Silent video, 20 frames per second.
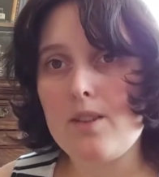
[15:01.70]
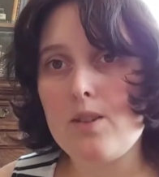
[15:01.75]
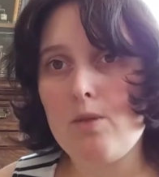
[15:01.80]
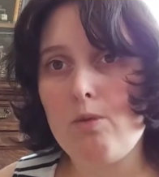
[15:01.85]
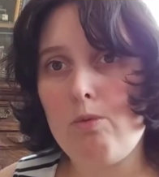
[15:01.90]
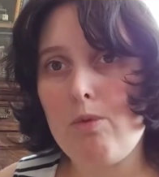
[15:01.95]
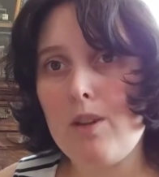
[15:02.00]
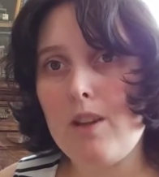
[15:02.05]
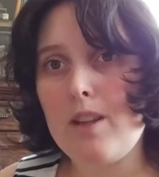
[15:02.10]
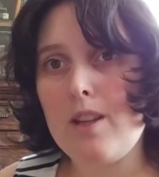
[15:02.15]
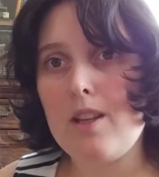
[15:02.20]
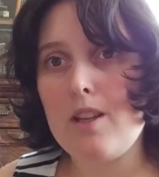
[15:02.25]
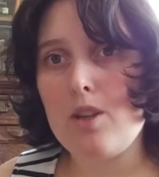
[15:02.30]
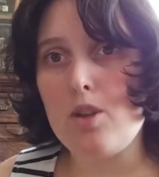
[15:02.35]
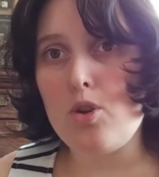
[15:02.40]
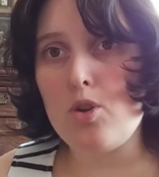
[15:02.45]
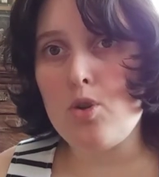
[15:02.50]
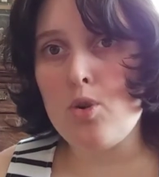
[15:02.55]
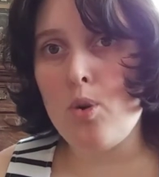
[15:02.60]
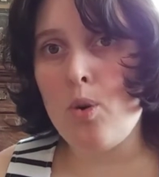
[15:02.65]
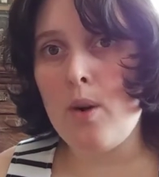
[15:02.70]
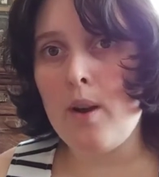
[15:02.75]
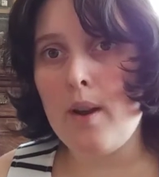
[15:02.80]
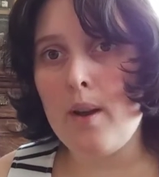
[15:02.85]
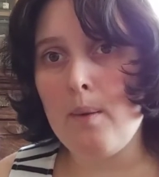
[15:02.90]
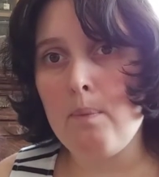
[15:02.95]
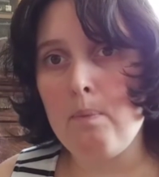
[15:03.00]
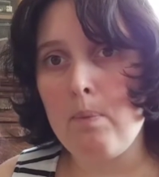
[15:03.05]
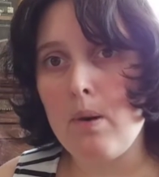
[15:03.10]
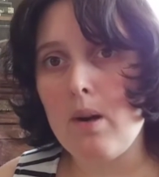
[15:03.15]
a book,
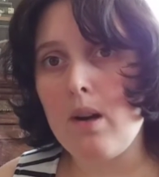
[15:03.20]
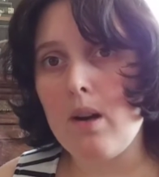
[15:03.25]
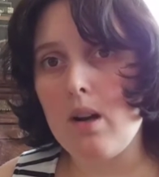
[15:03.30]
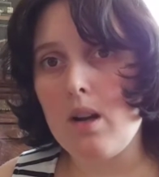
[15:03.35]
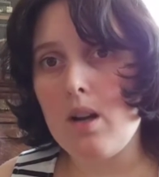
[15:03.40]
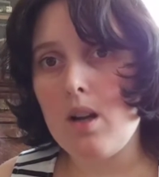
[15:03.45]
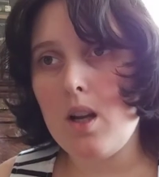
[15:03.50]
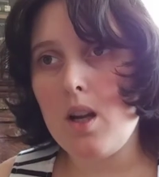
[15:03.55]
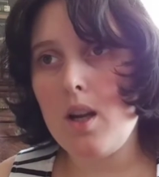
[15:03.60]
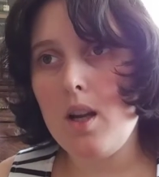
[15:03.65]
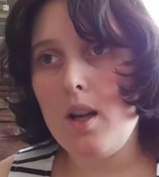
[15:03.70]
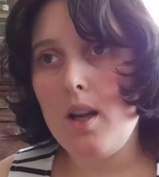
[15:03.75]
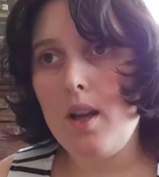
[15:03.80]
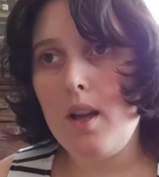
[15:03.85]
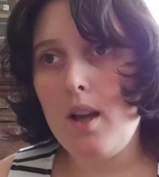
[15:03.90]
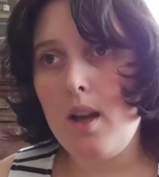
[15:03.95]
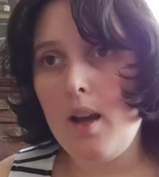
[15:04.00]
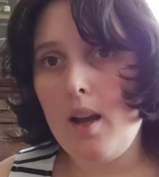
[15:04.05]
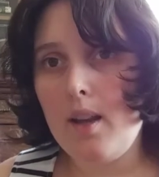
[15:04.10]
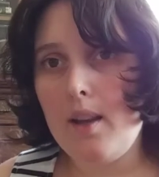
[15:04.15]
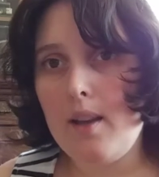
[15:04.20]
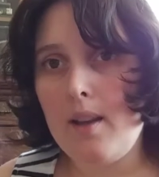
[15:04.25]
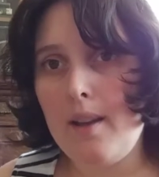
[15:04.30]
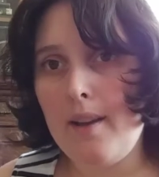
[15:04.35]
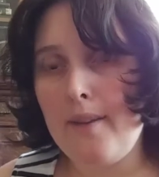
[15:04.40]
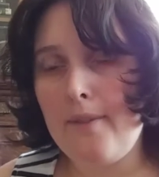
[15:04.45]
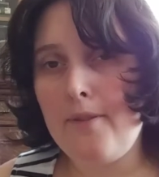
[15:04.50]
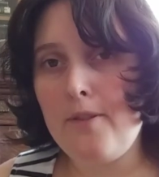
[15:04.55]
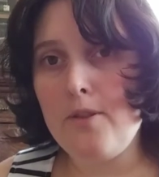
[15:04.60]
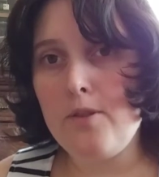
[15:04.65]
if you don't
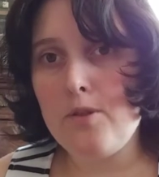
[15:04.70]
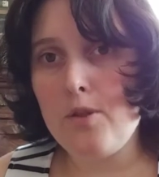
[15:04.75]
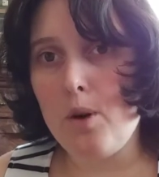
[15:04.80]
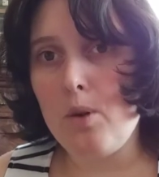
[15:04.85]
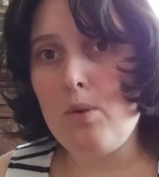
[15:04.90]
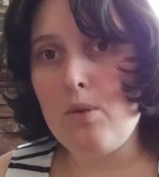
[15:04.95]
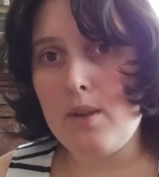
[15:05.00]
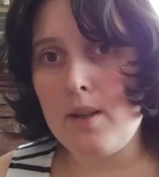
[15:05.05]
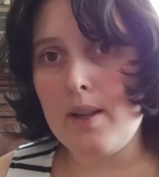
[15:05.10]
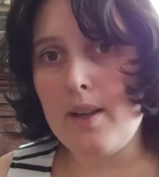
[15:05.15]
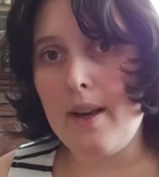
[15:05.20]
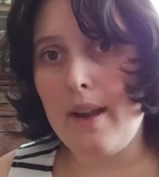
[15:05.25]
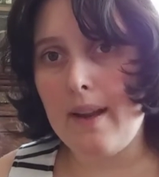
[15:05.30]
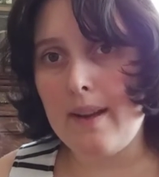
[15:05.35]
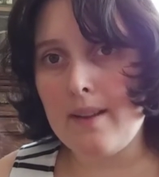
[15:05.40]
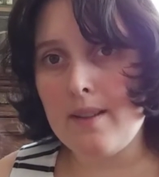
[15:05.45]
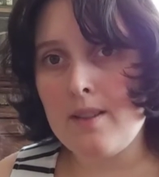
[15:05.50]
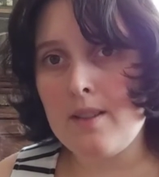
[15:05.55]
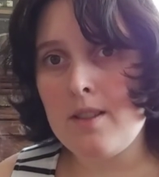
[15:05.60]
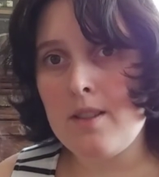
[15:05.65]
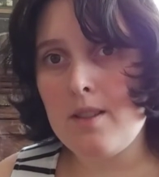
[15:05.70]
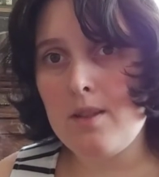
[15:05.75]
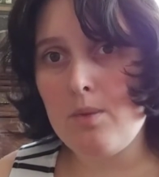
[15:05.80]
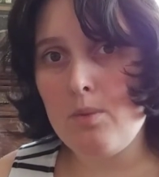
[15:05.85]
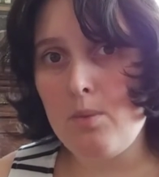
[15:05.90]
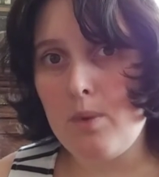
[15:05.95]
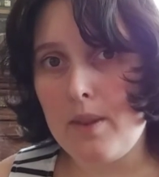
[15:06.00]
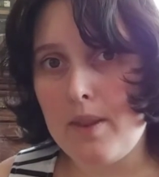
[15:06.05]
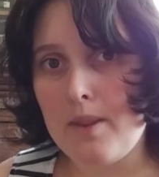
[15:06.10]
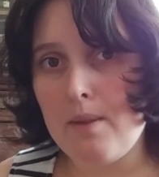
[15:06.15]
connect with the main
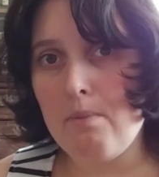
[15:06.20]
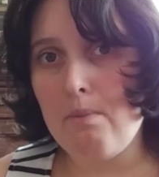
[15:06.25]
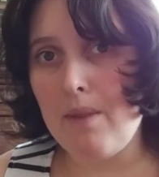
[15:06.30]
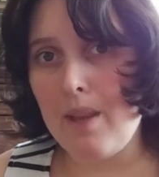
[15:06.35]
character,